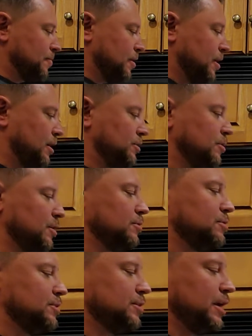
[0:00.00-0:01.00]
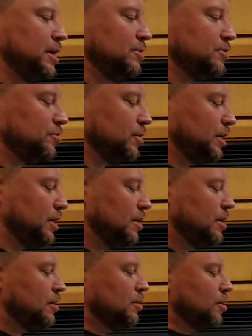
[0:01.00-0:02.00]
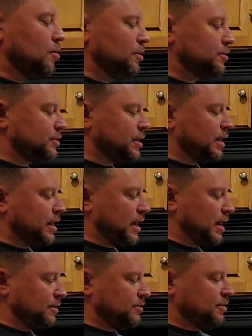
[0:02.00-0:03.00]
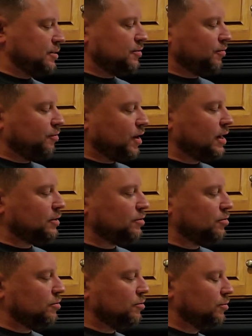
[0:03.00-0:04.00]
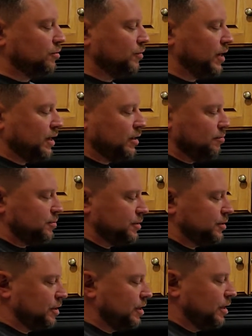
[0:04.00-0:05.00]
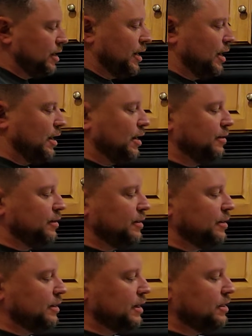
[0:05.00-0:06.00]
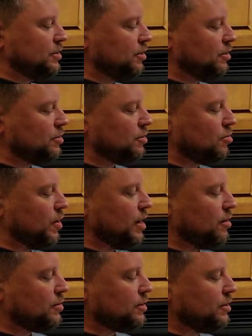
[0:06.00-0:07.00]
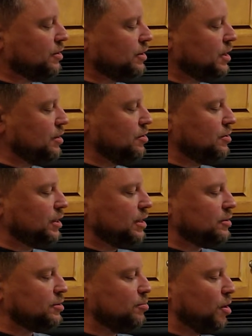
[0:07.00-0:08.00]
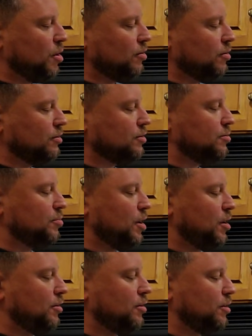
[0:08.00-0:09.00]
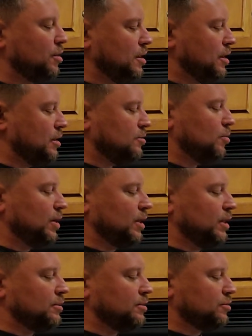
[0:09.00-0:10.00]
Okay, so there's a stage 3. Notice that as this fractal developed, each of the squares continued to get smaller and smaller, as well as the